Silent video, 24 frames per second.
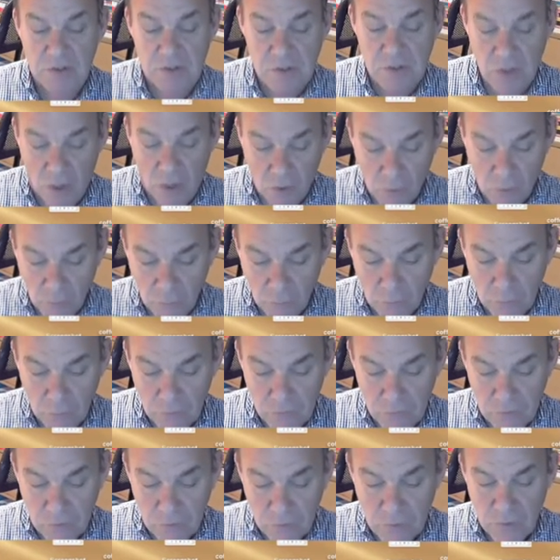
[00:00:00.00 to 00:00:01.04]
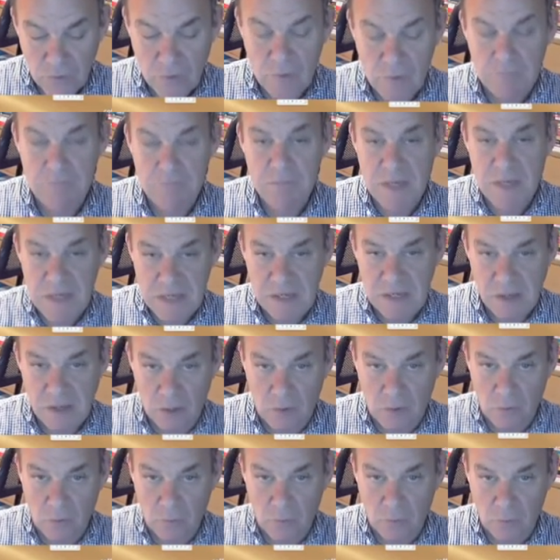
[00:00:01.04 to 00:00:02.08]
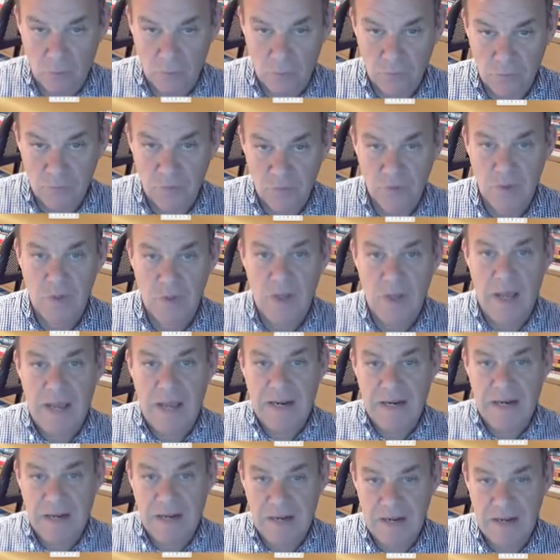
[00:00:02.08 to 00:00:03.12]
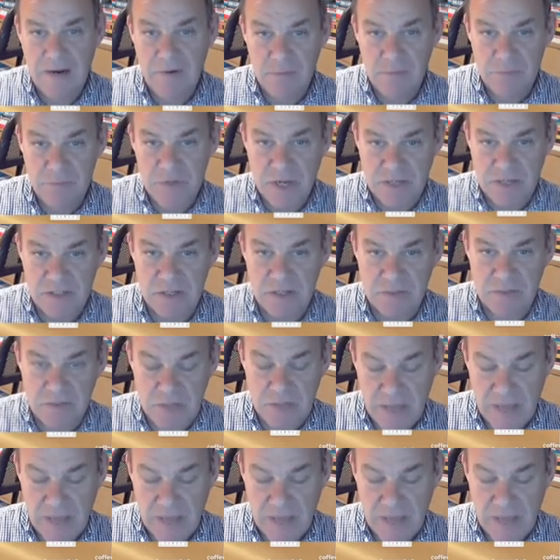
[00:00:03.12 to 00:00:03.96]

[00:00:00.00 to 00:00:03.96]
goals, mini goals, and clear objectives.